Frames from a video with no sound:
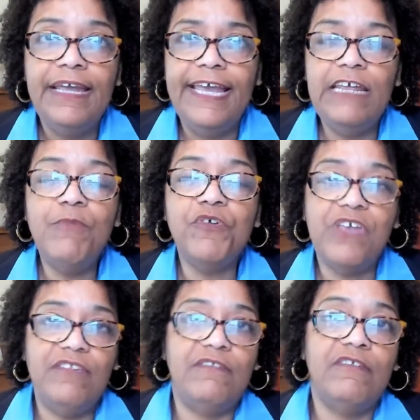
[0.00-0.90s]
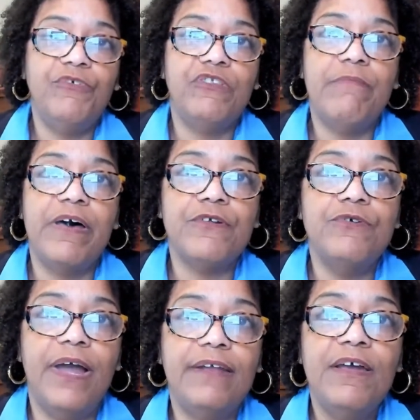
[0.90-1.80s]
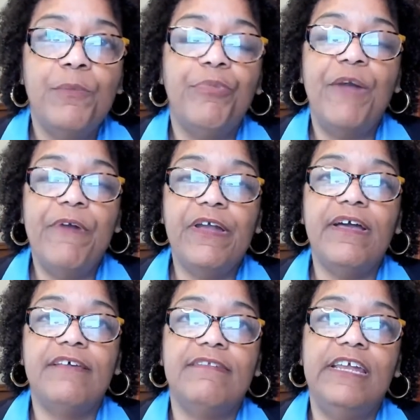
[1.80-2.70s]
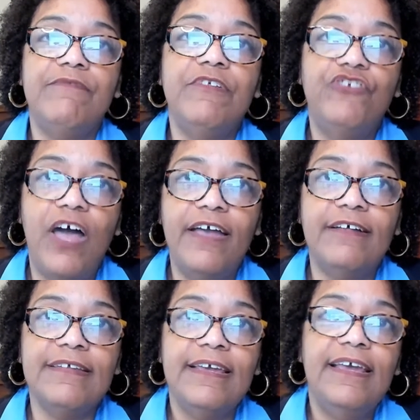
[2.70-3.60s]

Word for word: And in most cases, it was the mother who had primary custody of the child.